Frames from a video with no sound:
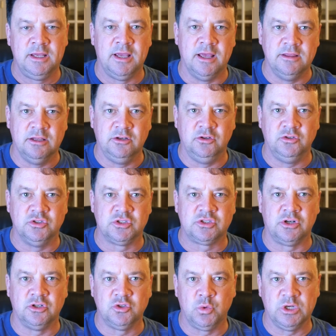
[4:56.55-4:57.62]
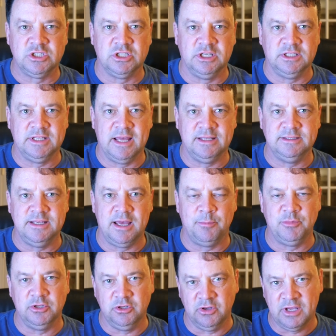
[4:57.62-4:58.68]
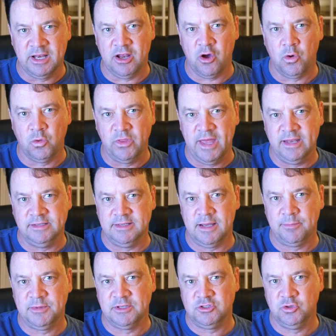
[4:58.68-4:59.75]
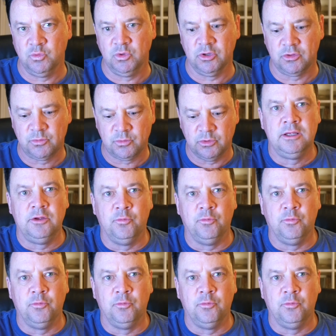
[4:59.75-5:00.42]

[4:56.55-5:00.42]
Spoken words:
and then you just start twitching at that depth, and you kind of hold that depth as you reel through.